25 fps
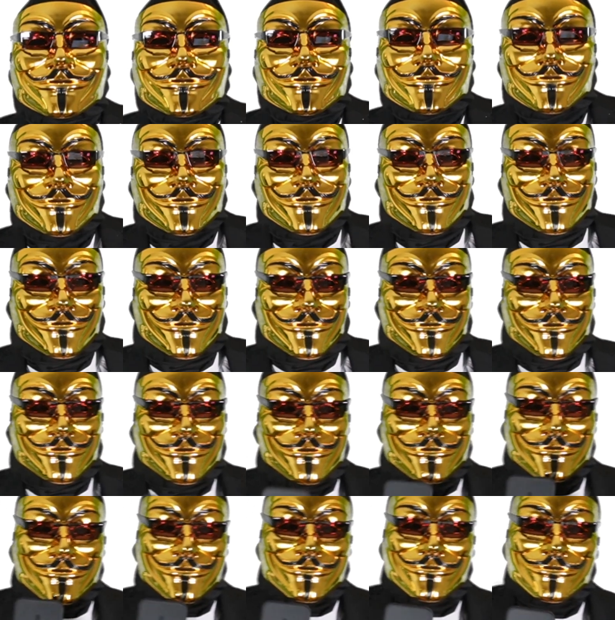Each time you
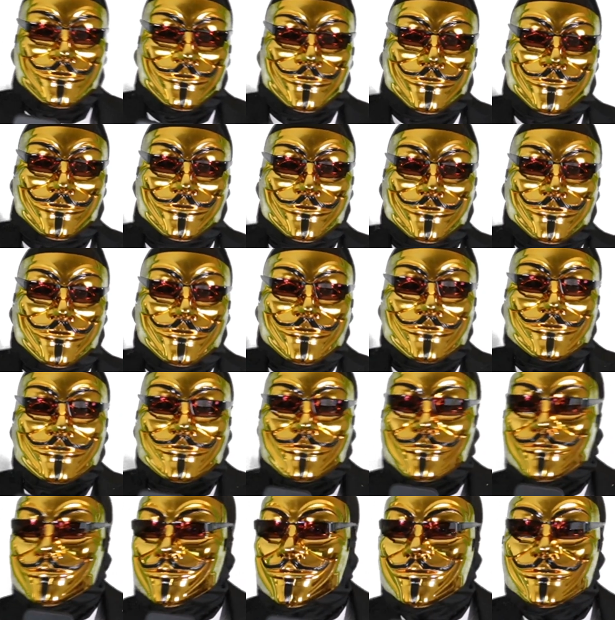spend money on
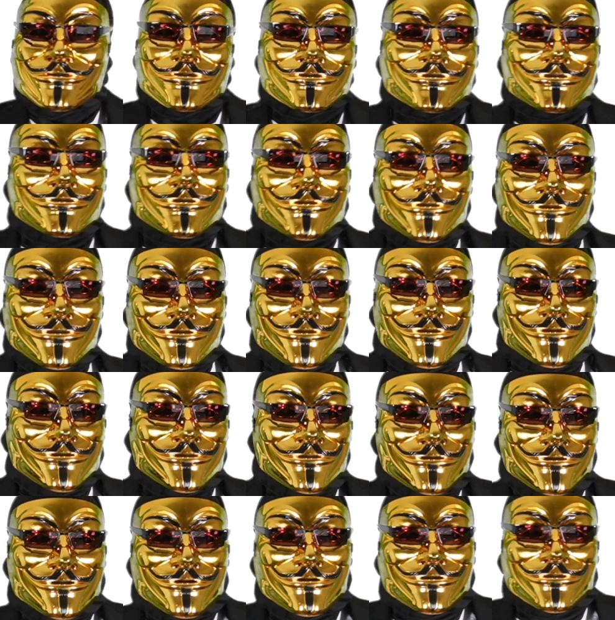something you don't need,
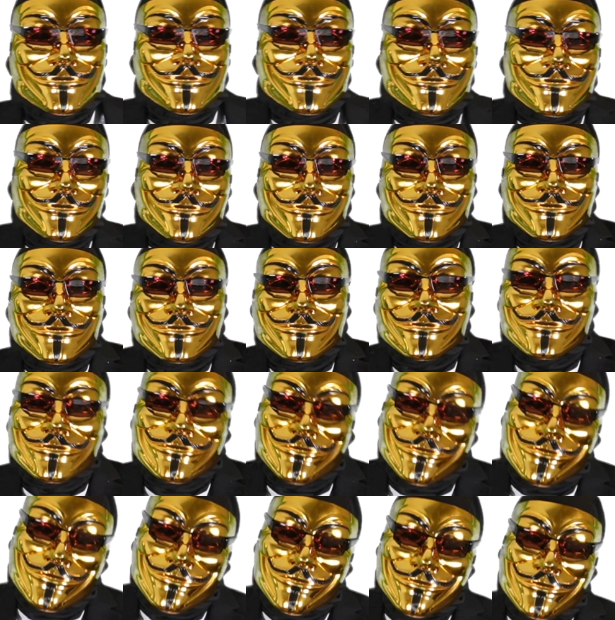you lock the
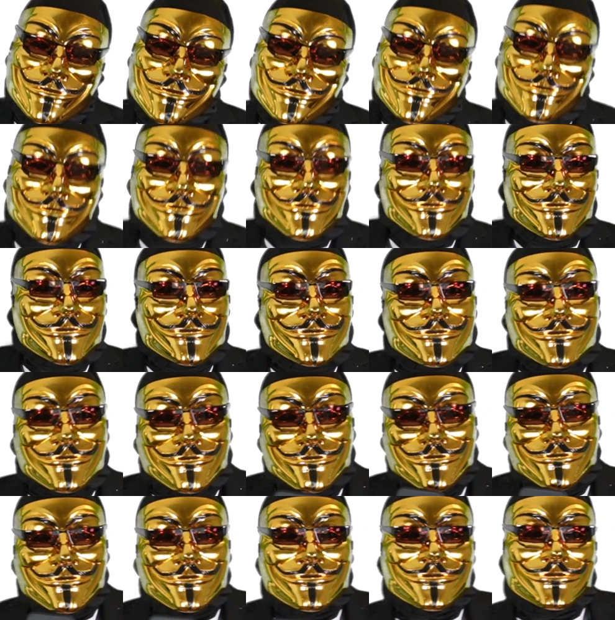door on an
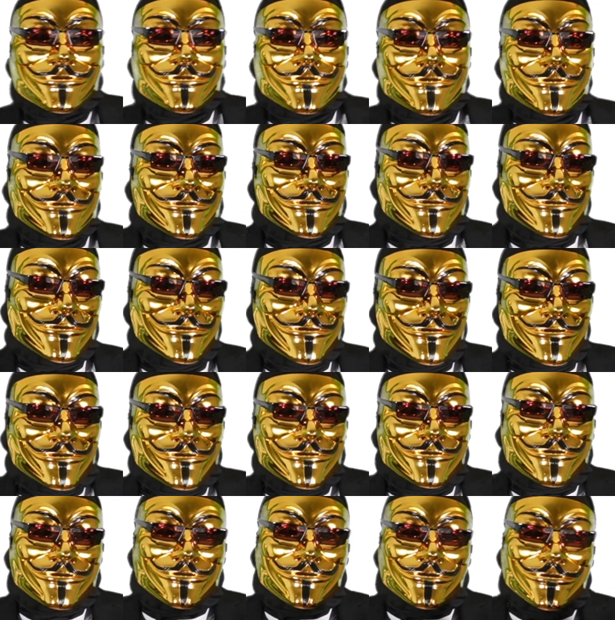opportunity
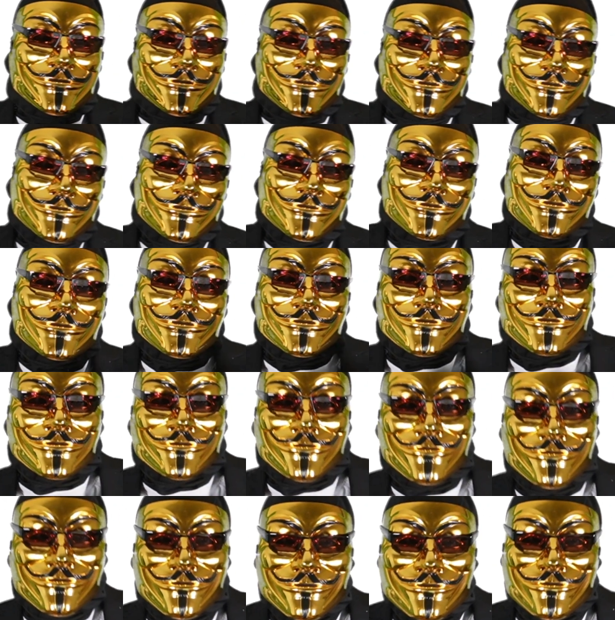that money could have
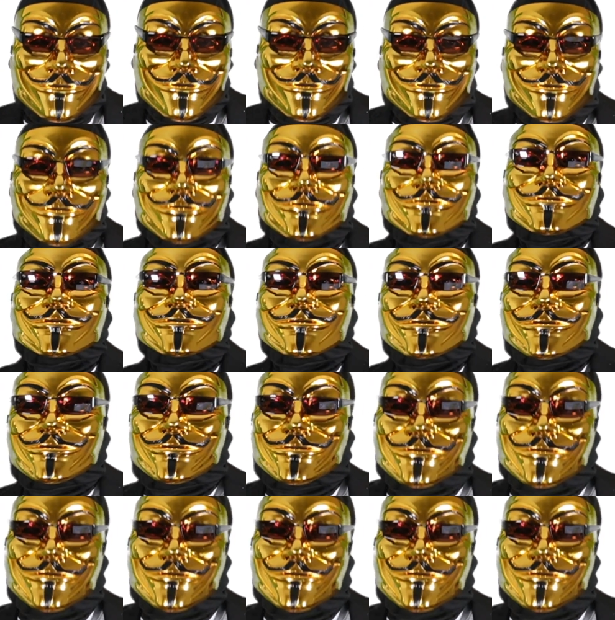been used to unlock